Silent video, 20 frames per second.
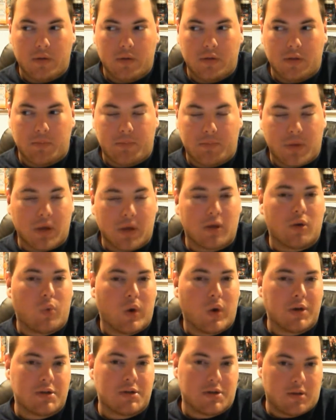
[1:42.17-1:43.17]
The big
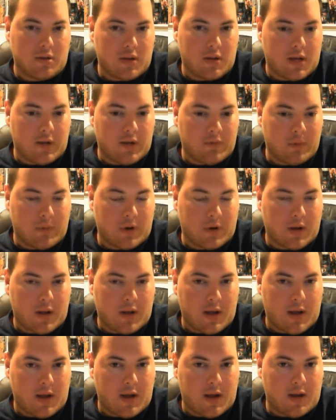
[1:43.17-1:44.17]
question that everybody
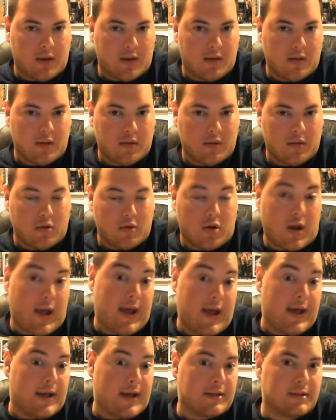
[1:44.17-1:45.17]
had, or
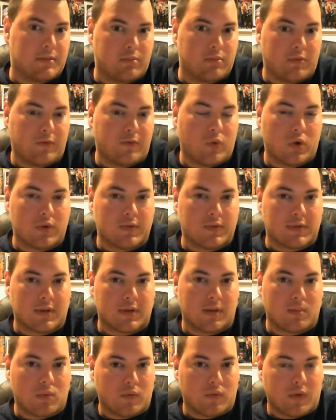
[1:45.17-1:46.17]
has, before you've
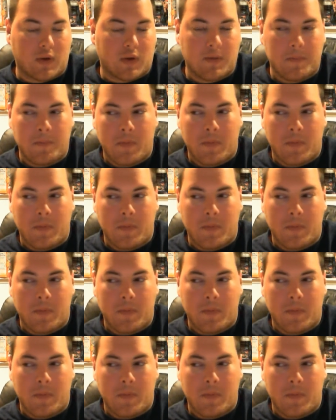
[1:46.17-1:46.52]
seen the movie,